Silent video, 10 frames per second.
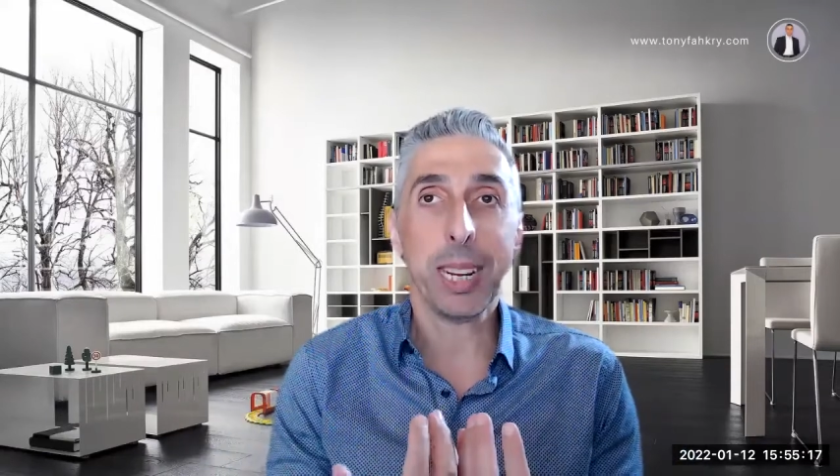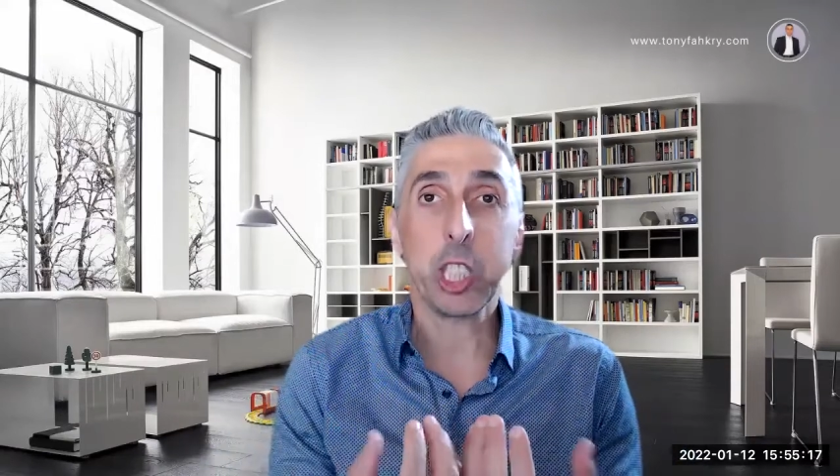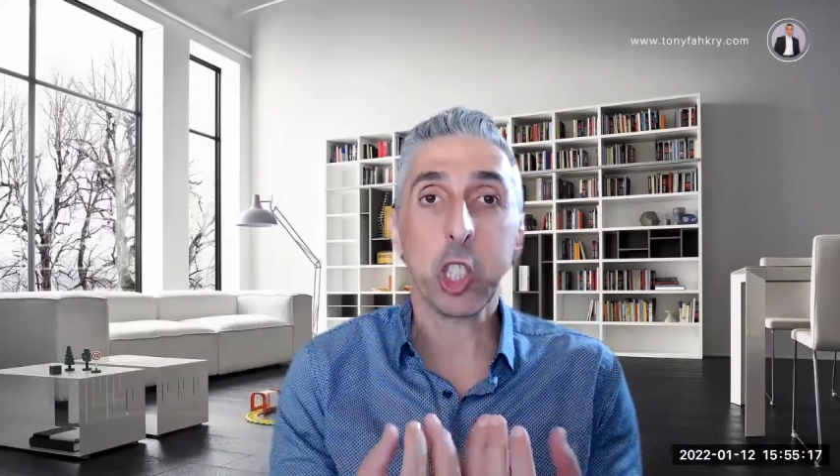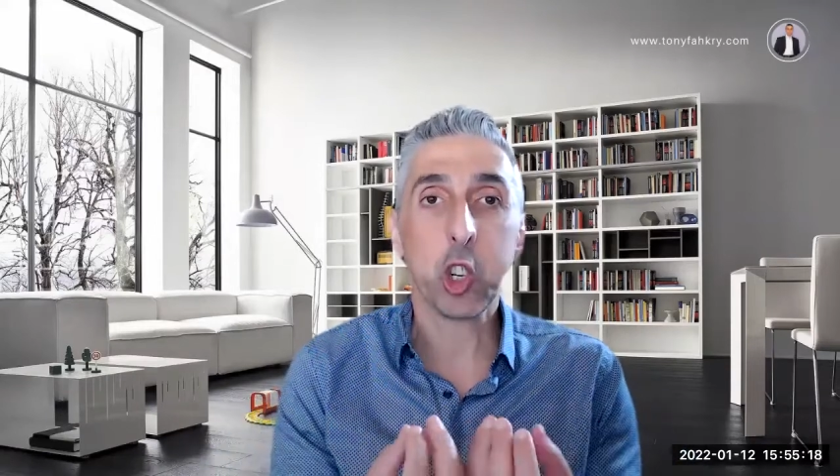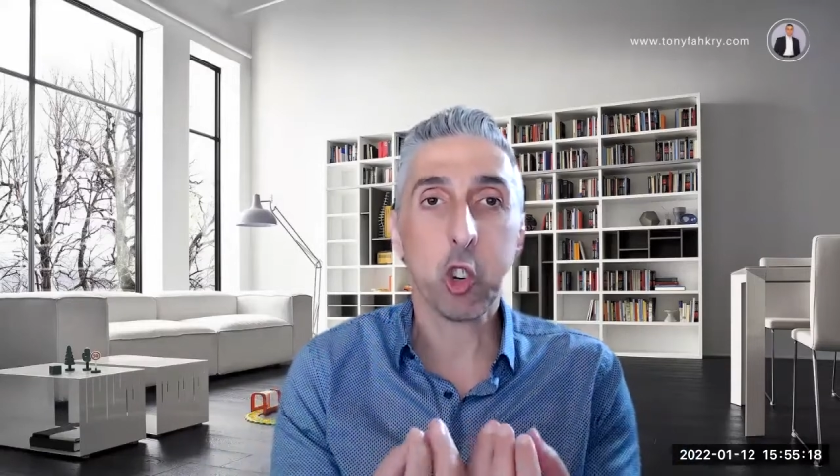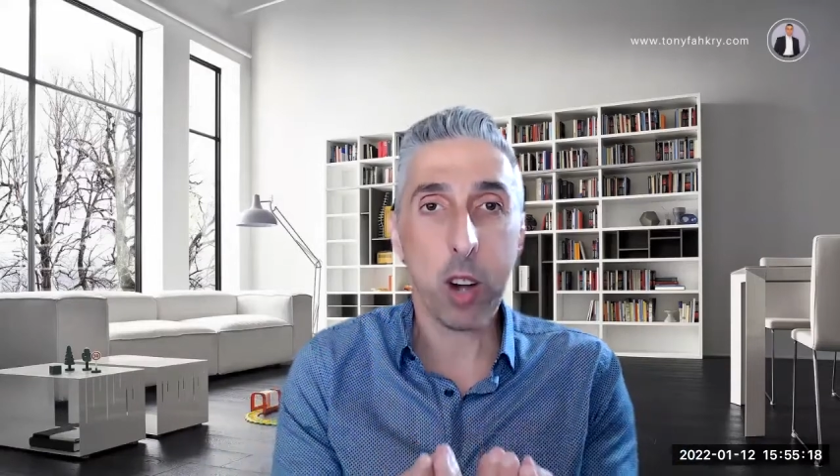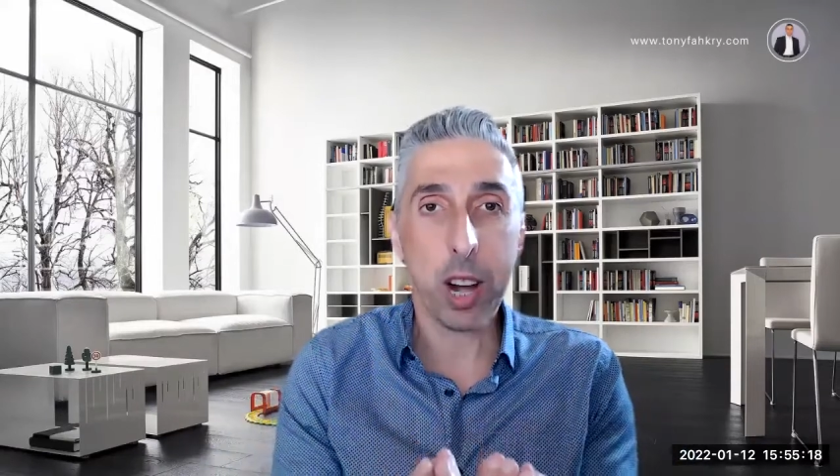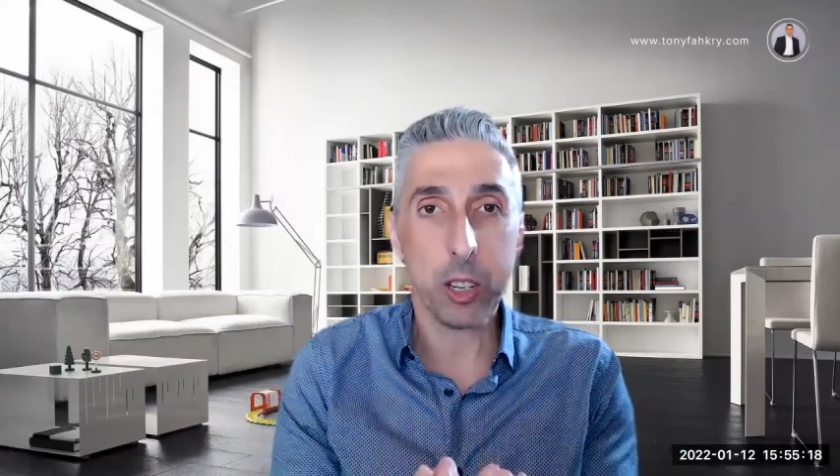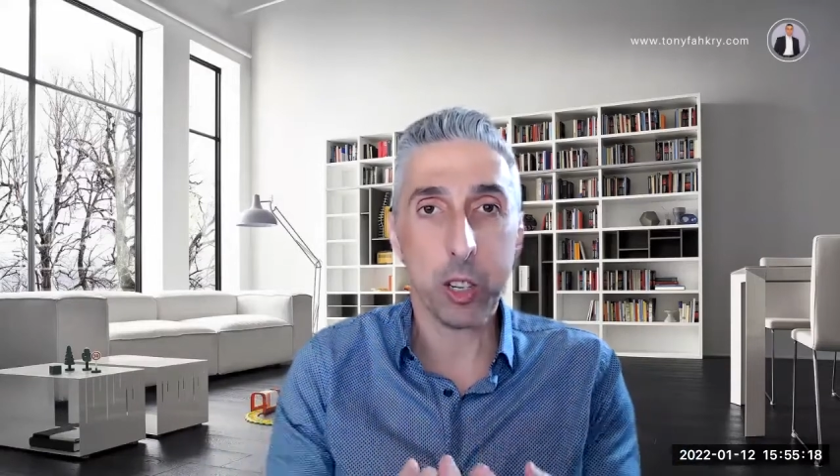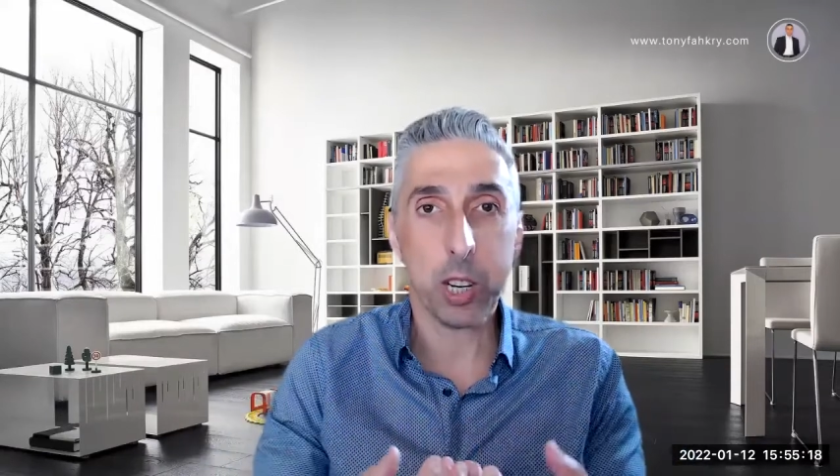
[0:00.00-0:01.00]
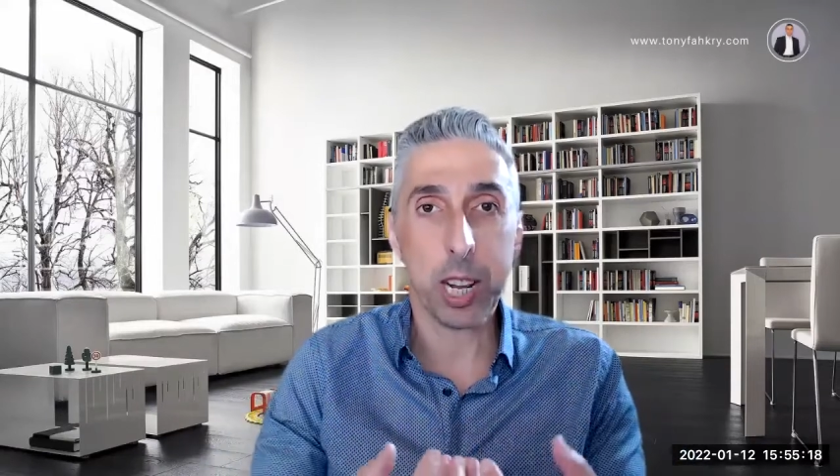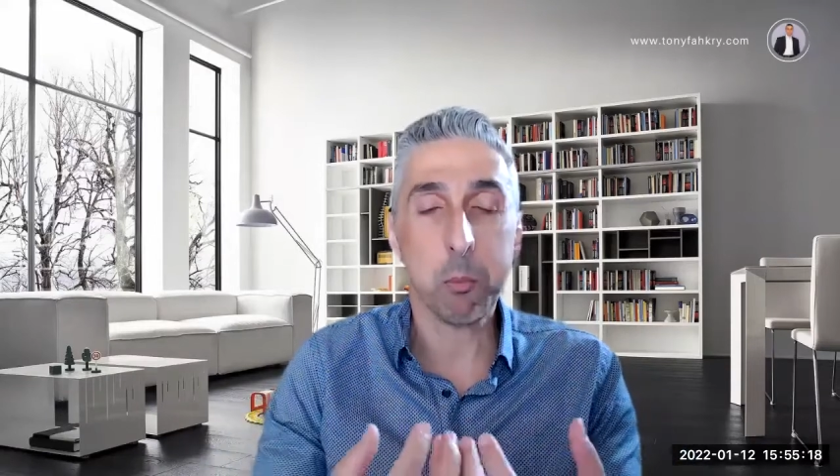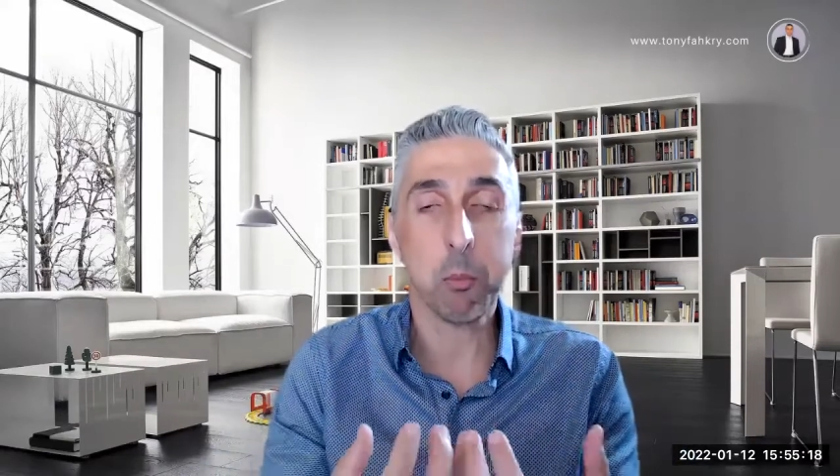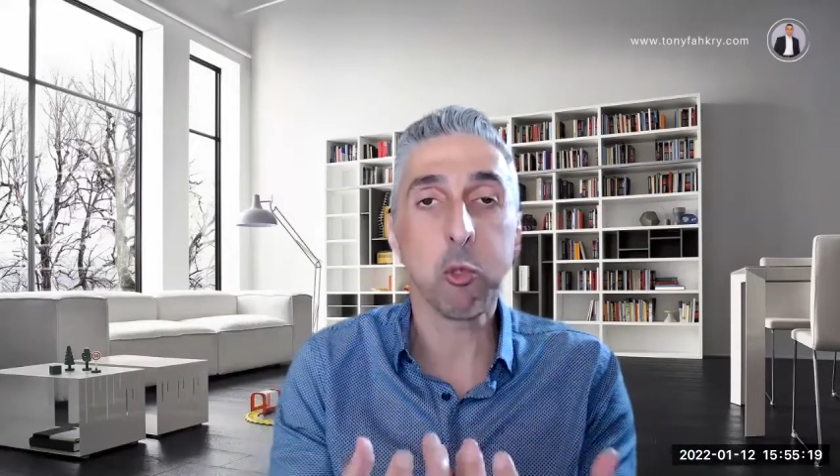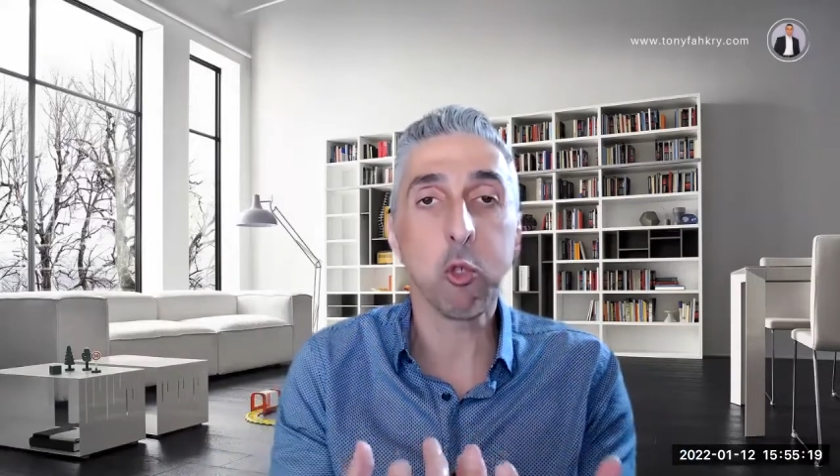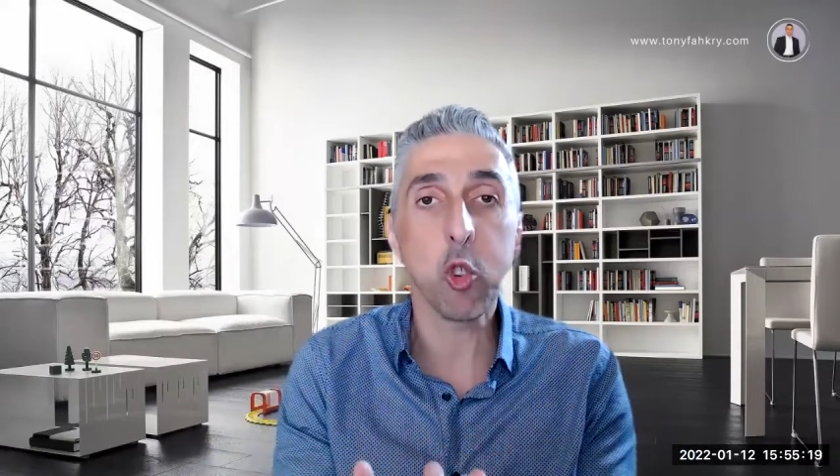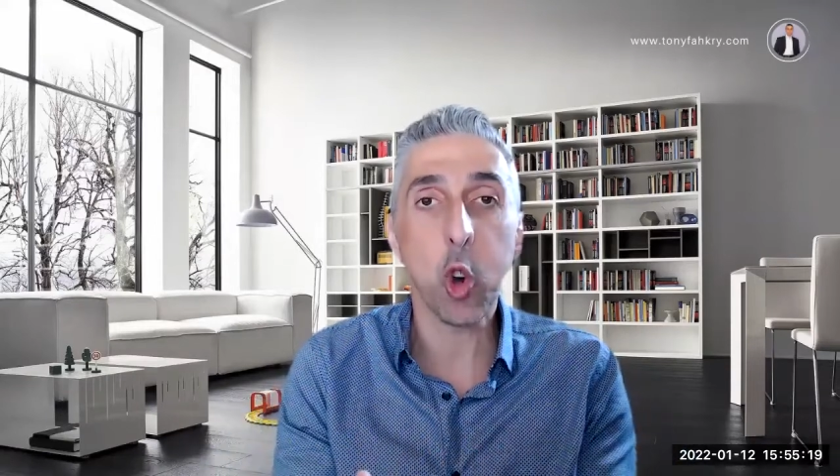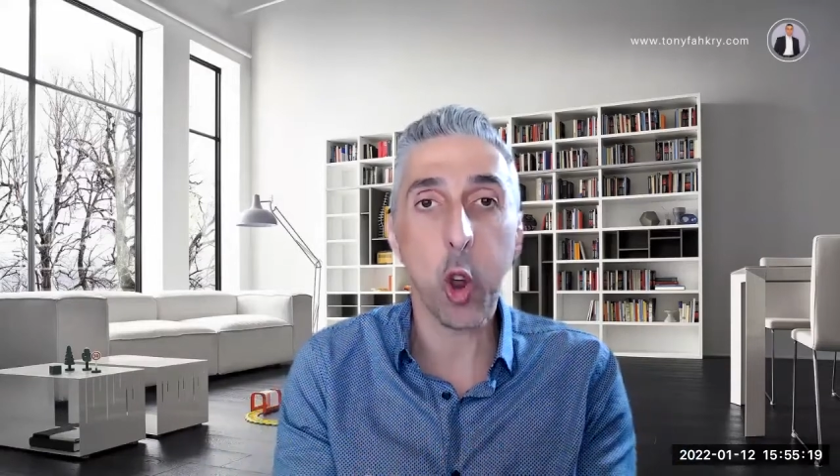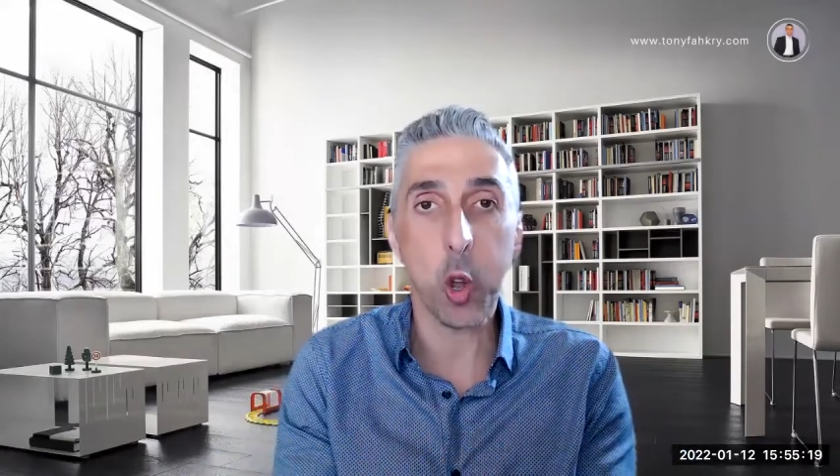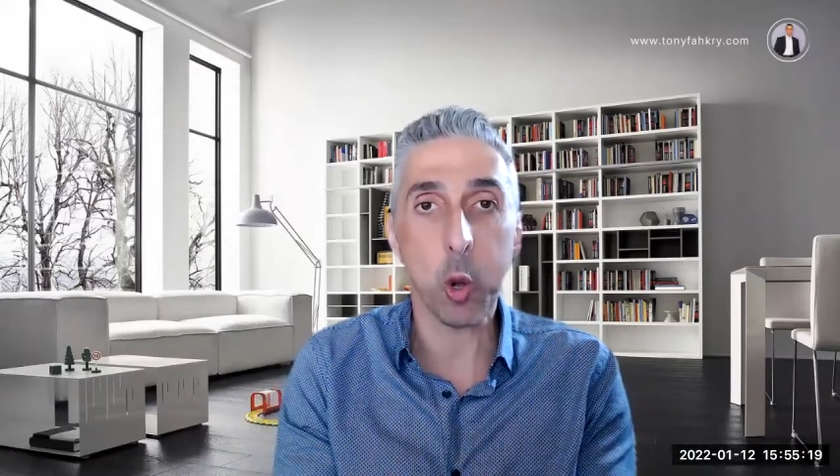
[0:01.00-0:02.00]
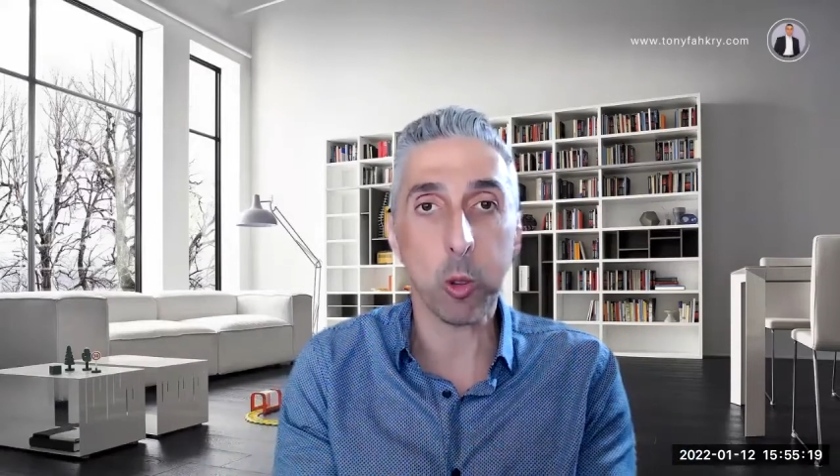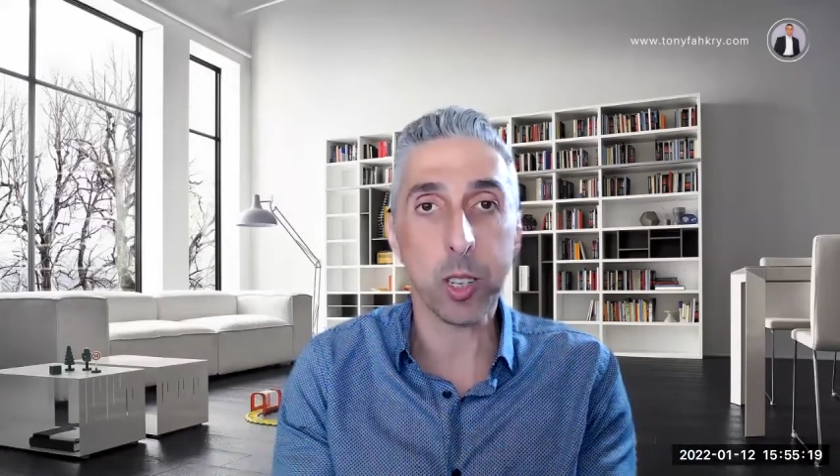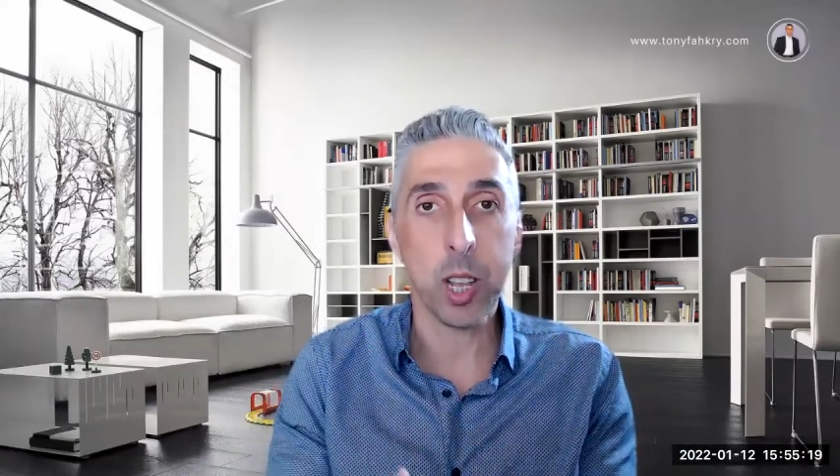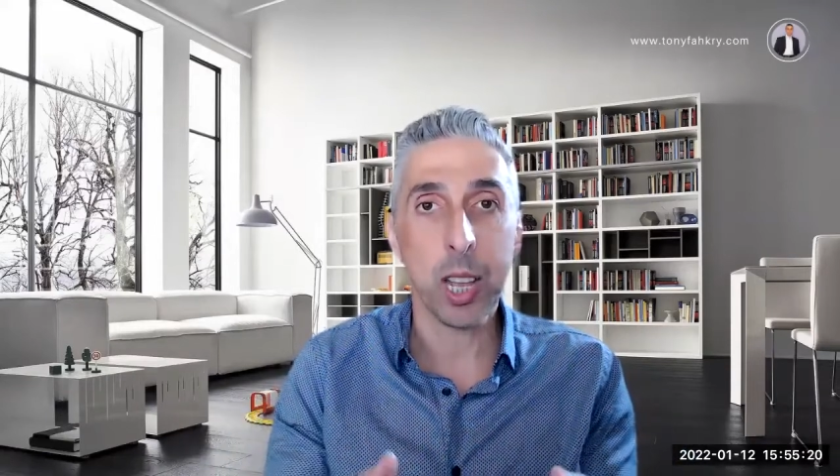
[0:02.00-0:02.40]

entrenched, embroiled